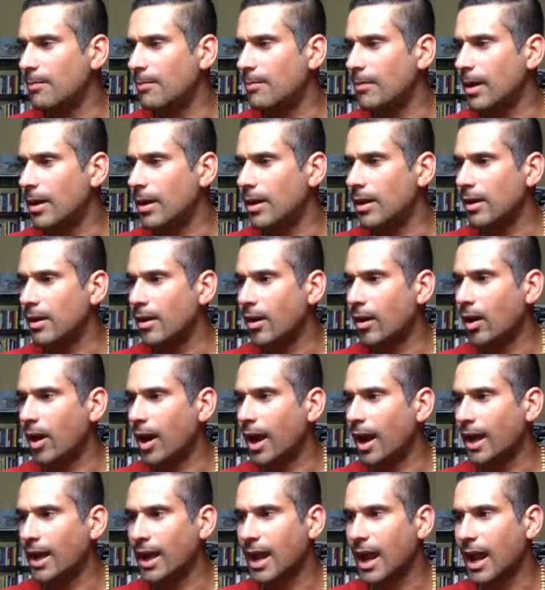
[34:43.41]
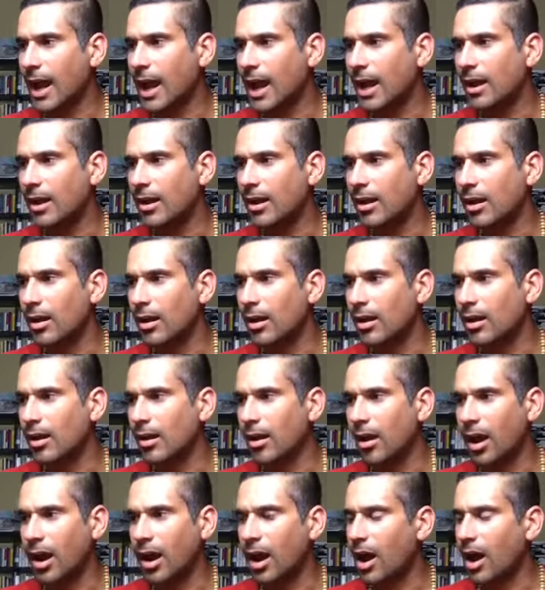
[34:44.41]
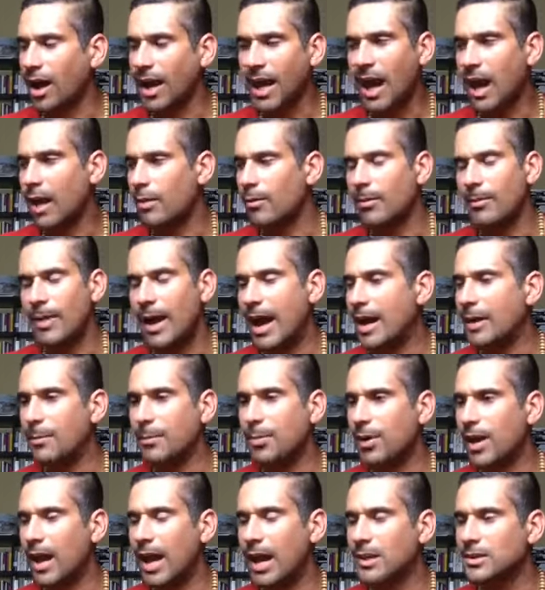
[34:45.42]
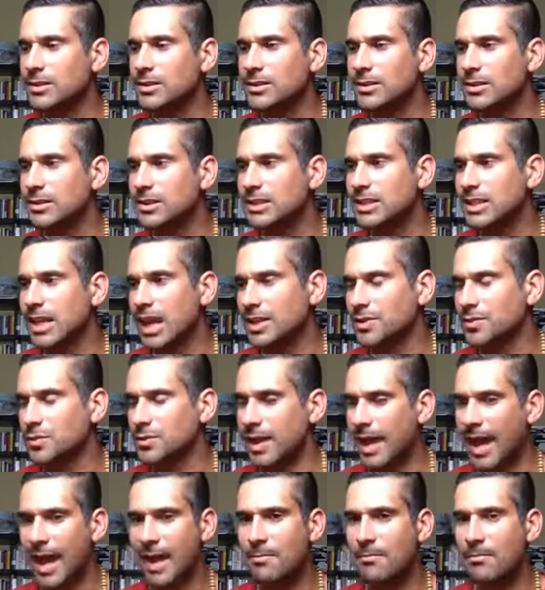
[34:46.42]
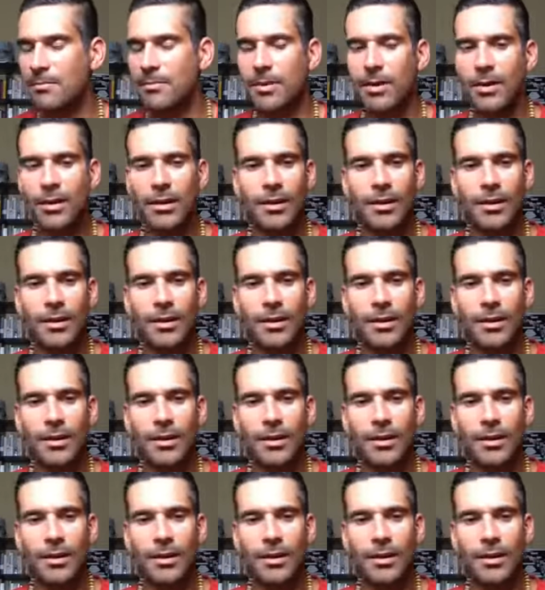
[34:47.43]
and I can't remember how to pronounce it. It starts with M.